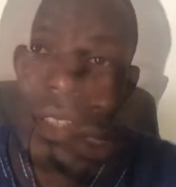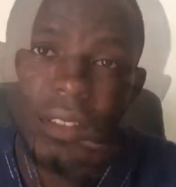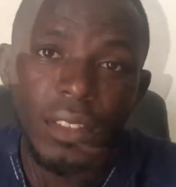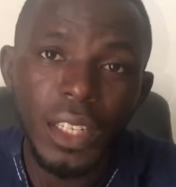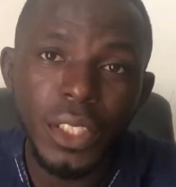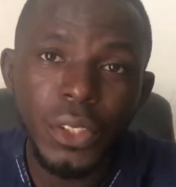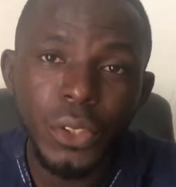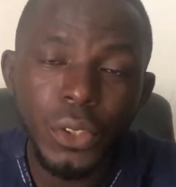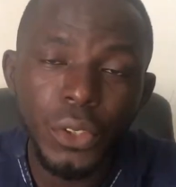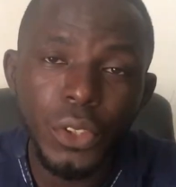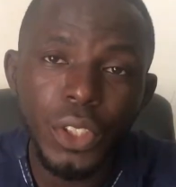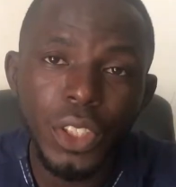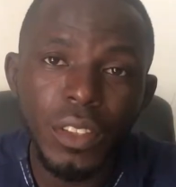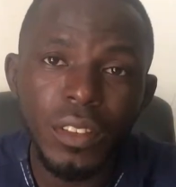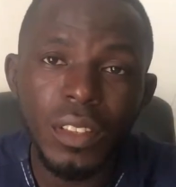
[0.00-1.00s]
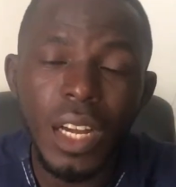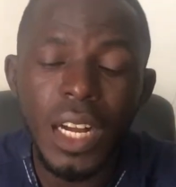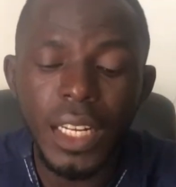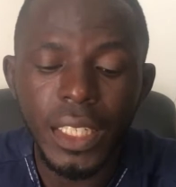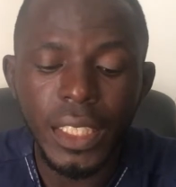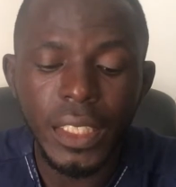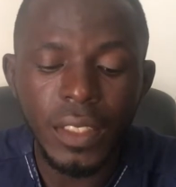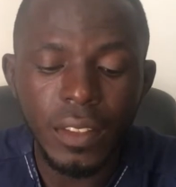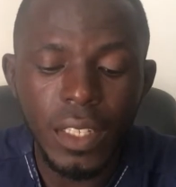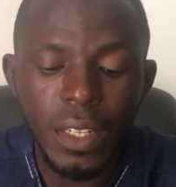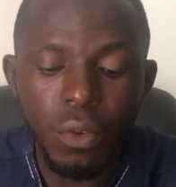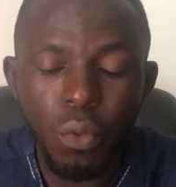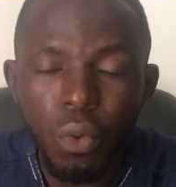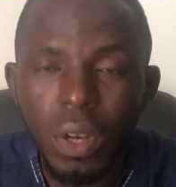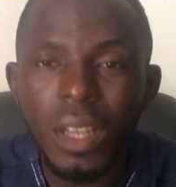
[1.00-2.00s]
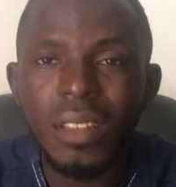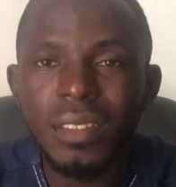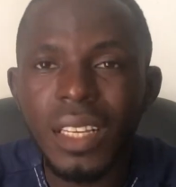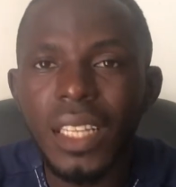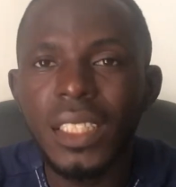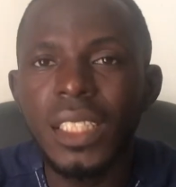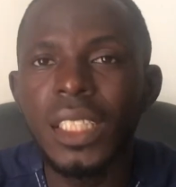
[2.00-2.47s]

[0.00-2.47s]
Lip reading: Hexanol is a coolant